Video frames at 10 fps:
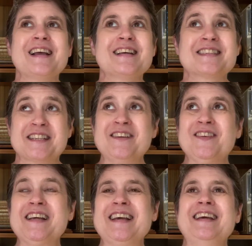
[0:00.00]

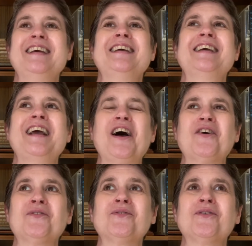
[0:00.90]
Stephen King
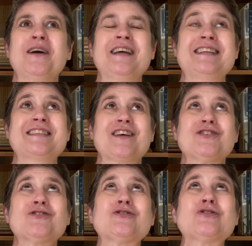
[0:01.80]
writes
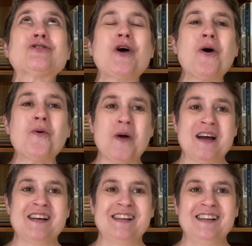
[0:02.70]
so
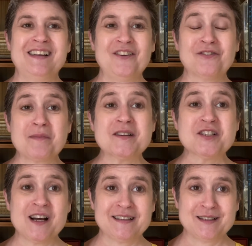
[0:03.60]
well from a
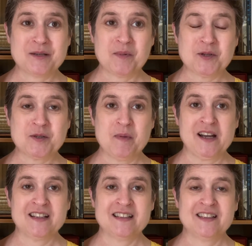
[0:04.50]
child's
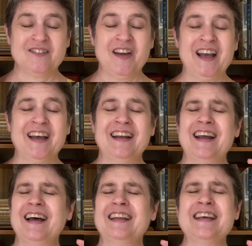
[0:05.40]
perspective, and
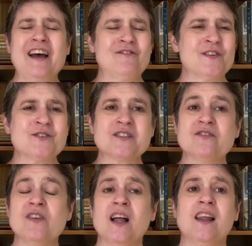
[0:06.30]
that first
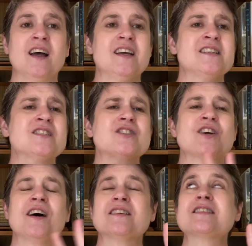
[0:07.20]
novella is
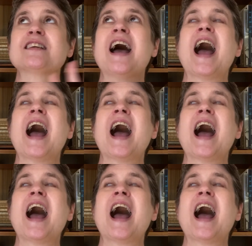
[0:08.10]
just